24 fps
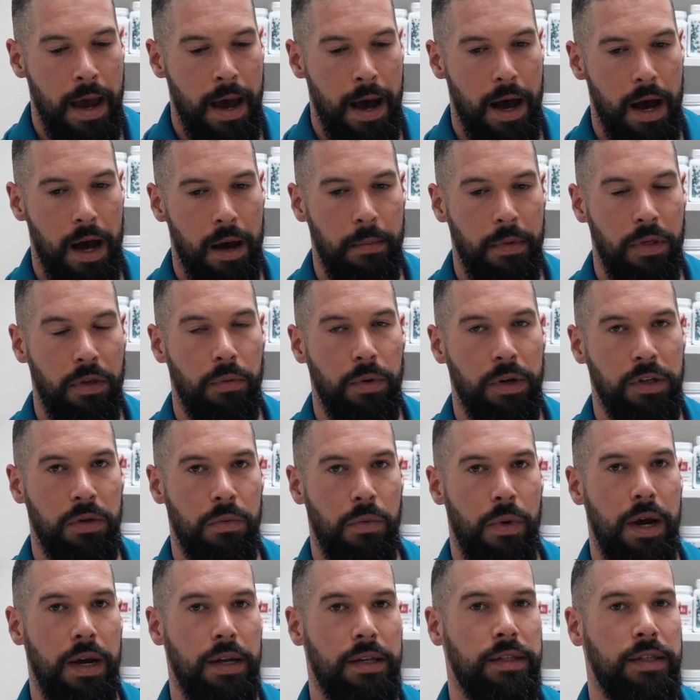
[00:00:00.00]
And the reason
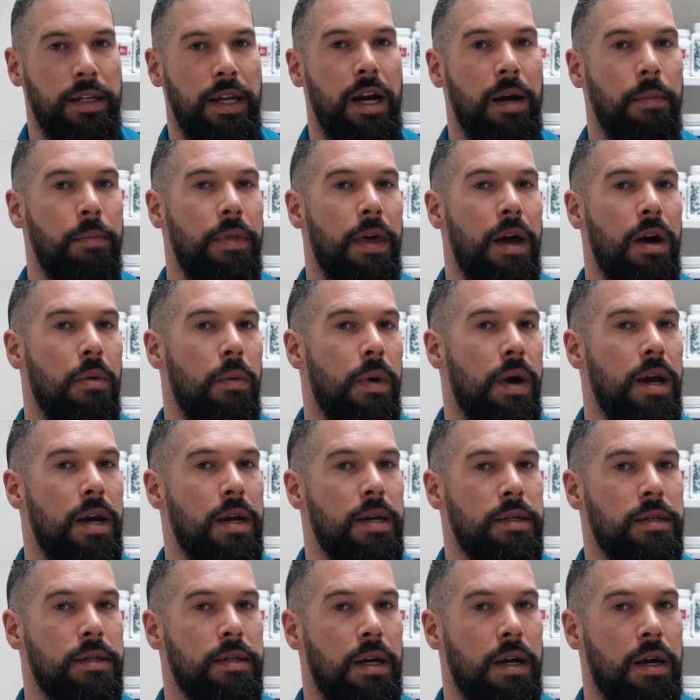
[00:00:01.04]
why it's set up that way
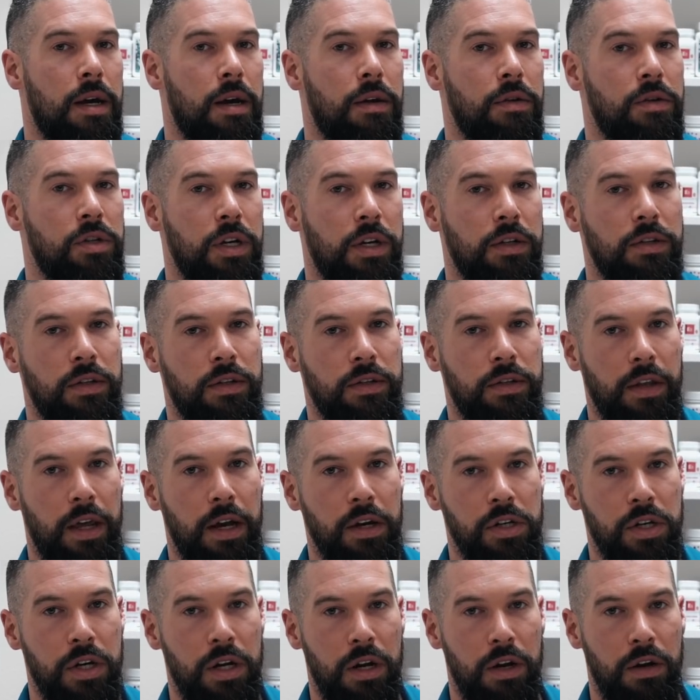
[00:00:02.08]
is she has a
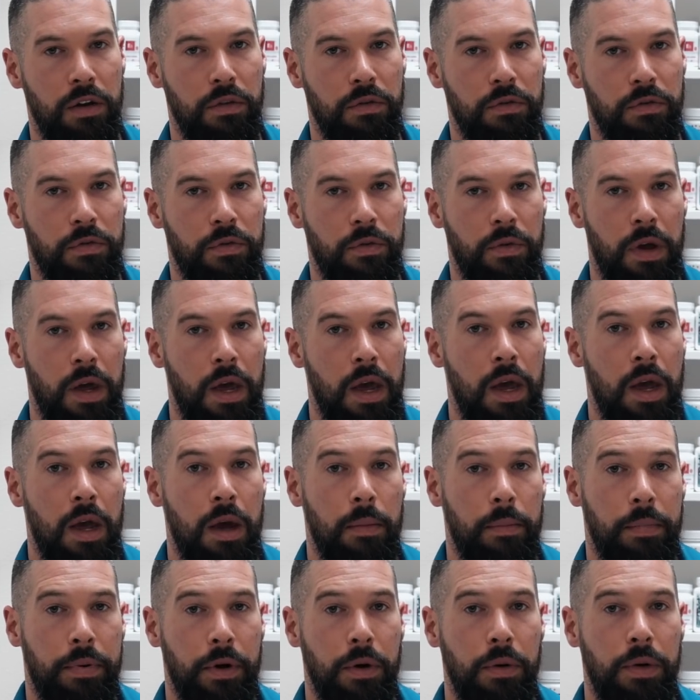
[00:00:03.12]
selection of
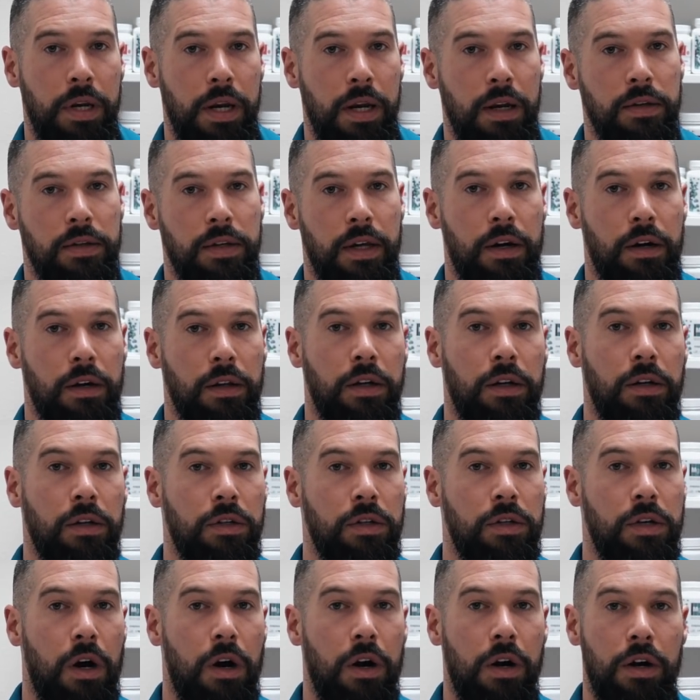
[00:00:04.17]
proteins that are a little
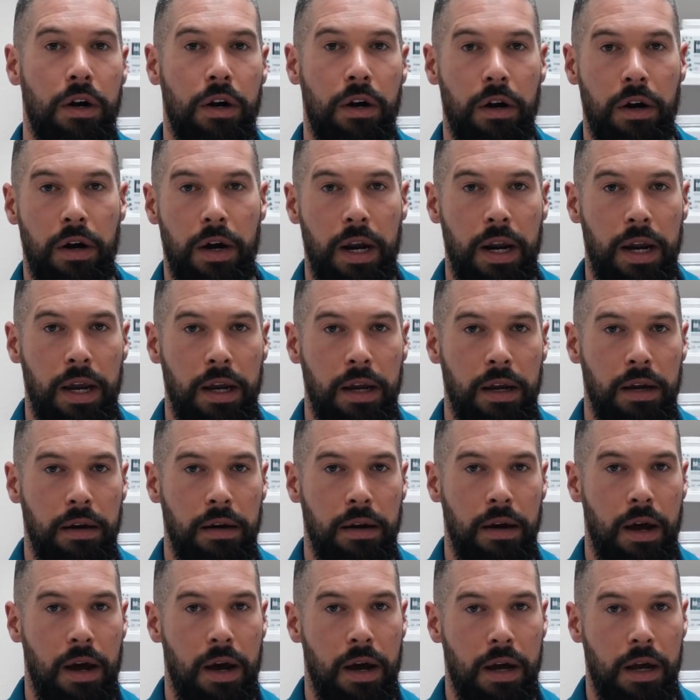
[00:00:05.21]
darker
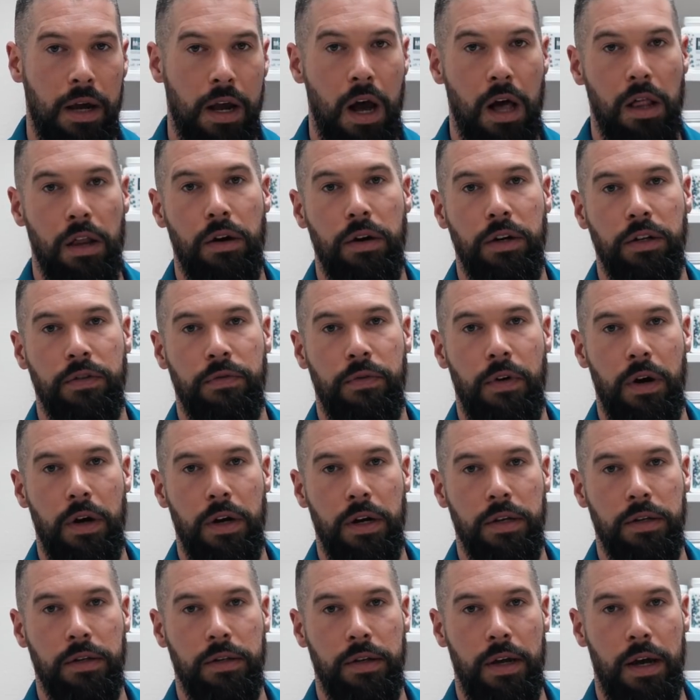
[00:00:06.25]
in color as far
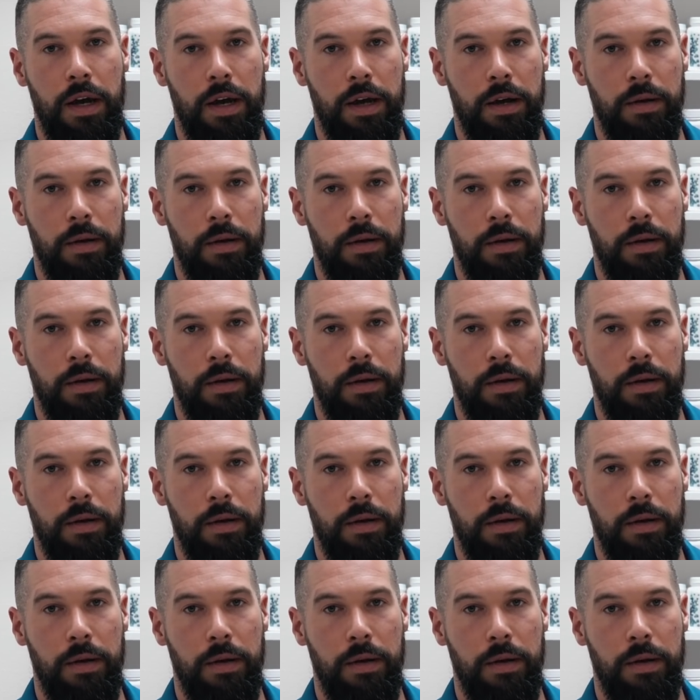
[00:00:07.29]
as